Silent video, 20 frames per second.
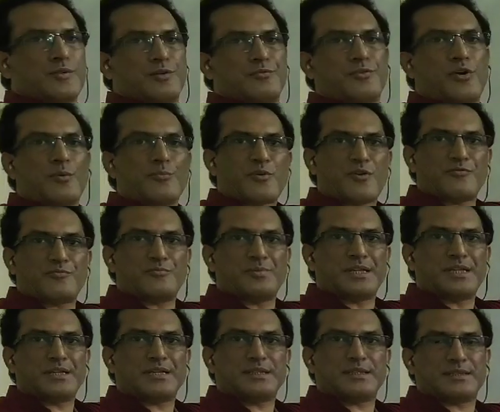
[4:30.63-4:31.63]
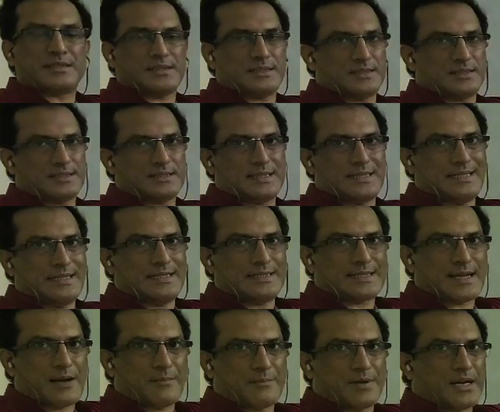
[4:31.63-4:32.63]
the form of be
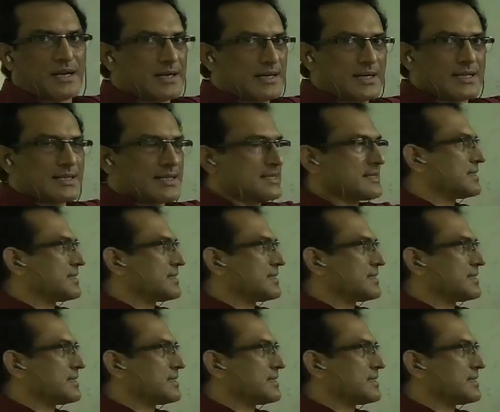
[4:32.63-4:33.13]
is am. Let